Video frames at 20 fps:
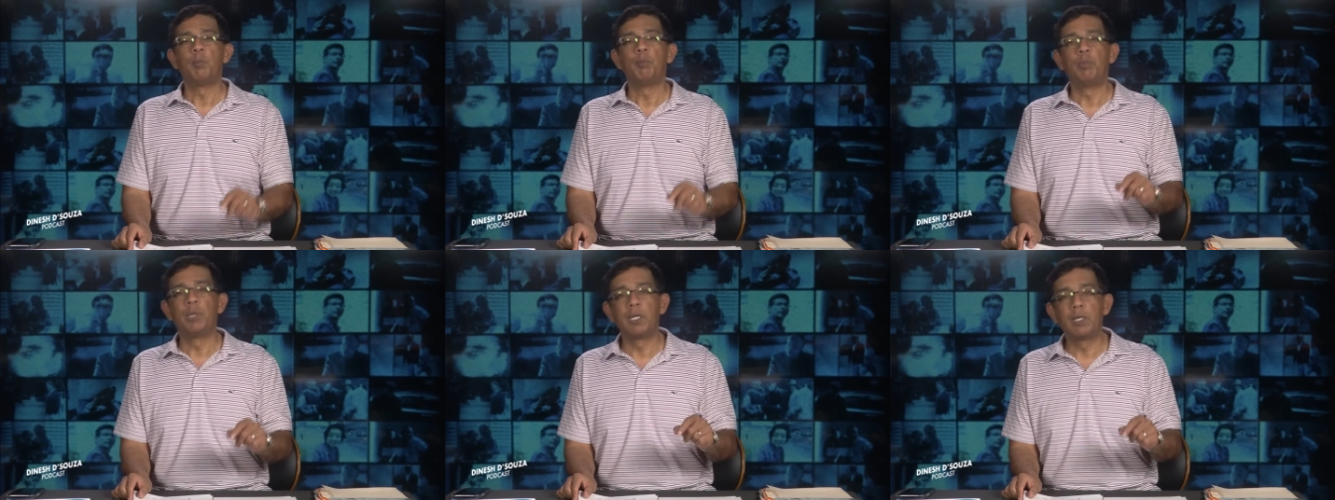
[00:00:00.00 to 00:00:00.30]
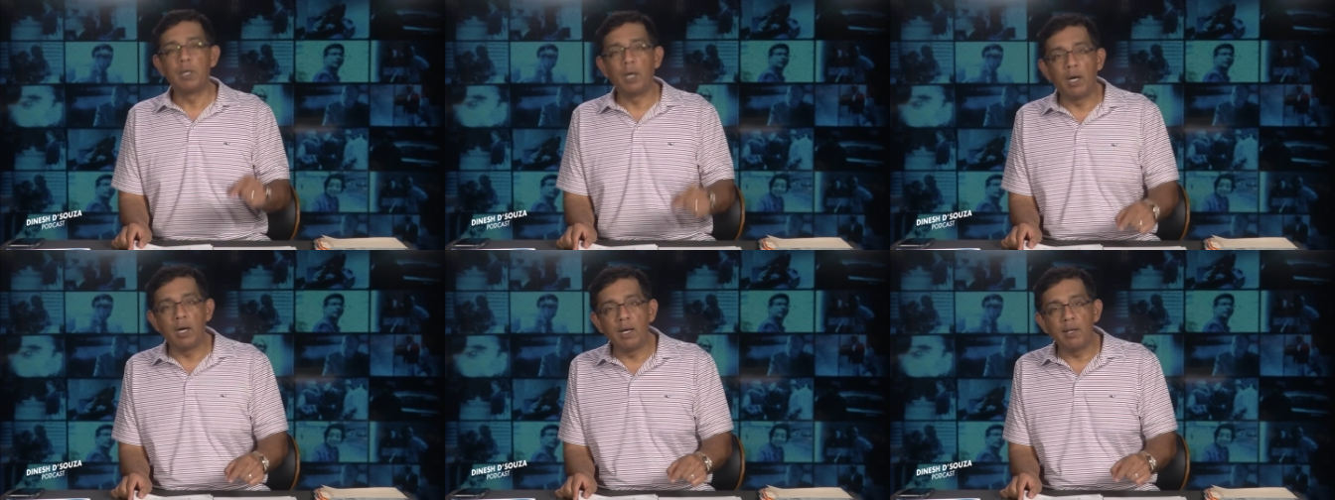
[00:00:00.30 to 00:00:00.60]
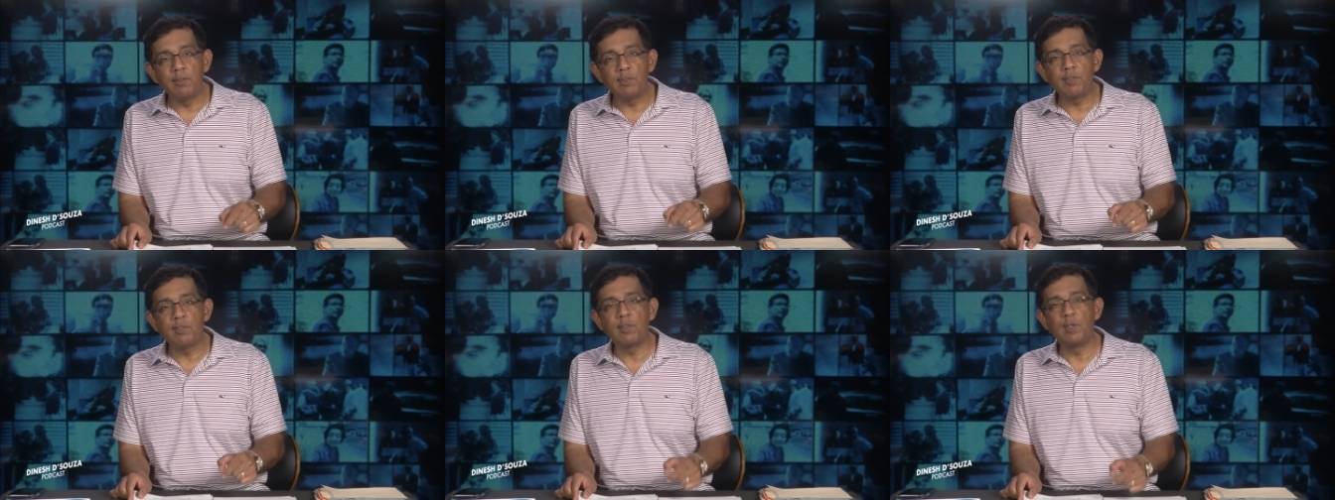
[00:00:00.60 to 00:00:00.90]

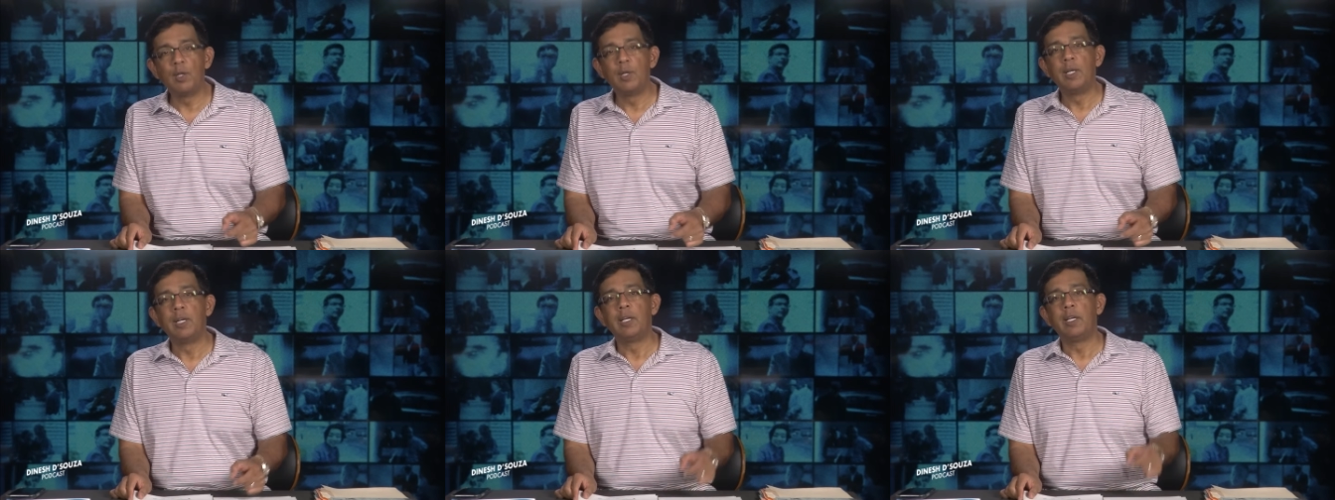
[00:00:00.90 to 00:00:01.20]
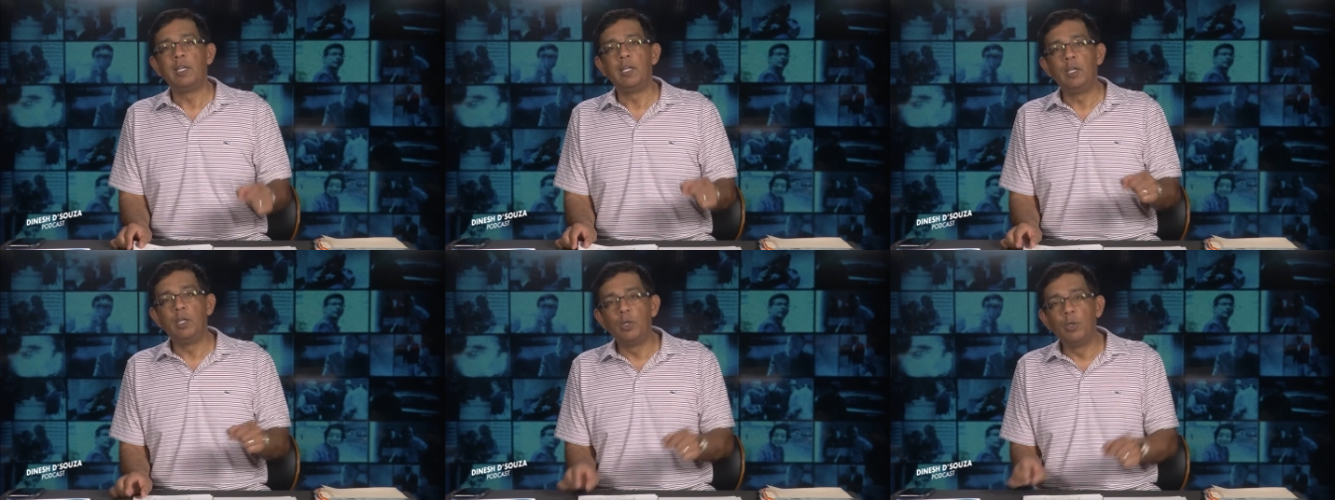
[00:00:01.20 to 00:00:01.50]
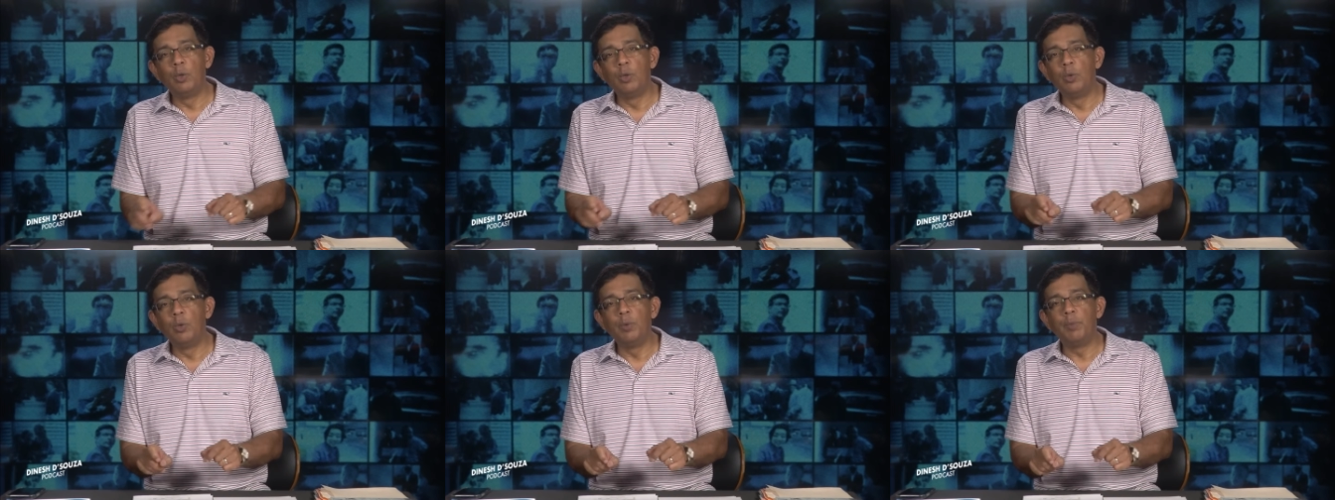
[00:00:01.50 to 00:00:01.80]
Because
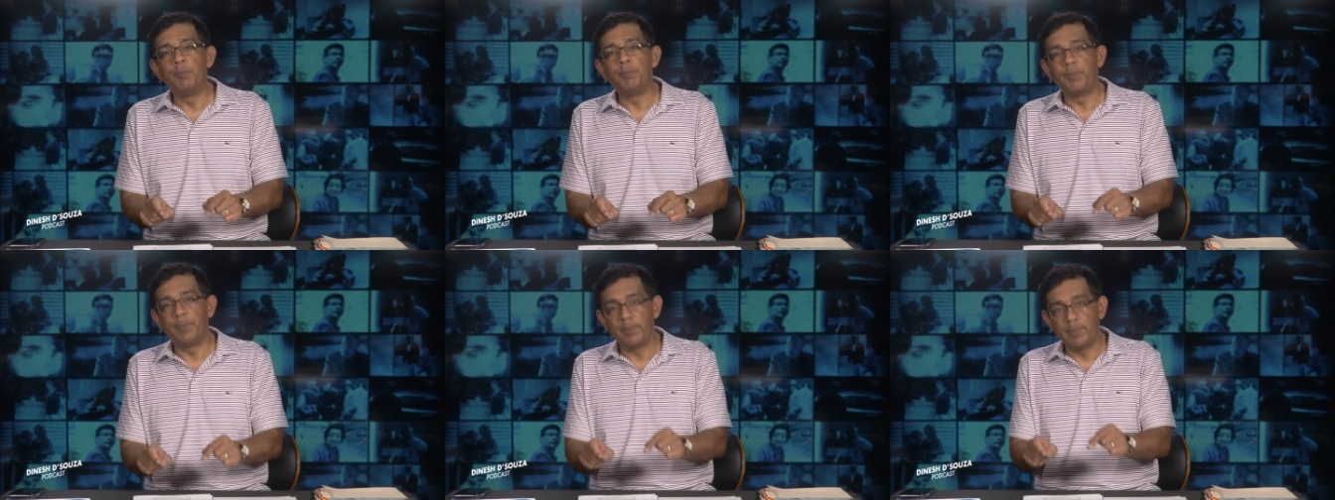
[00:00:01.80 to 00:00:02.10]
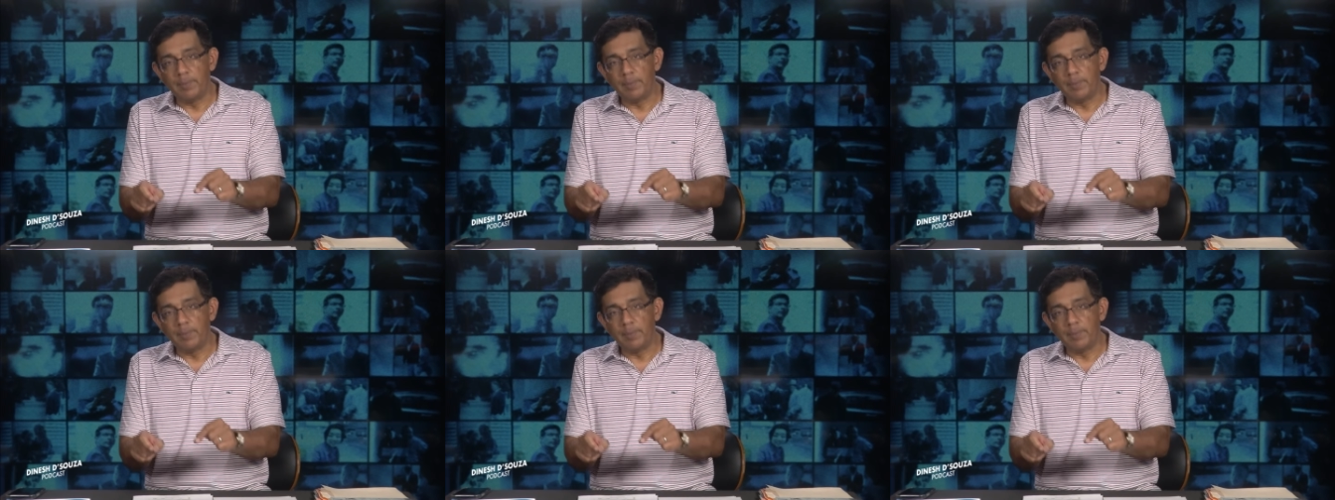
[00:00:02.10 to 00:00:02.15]
you,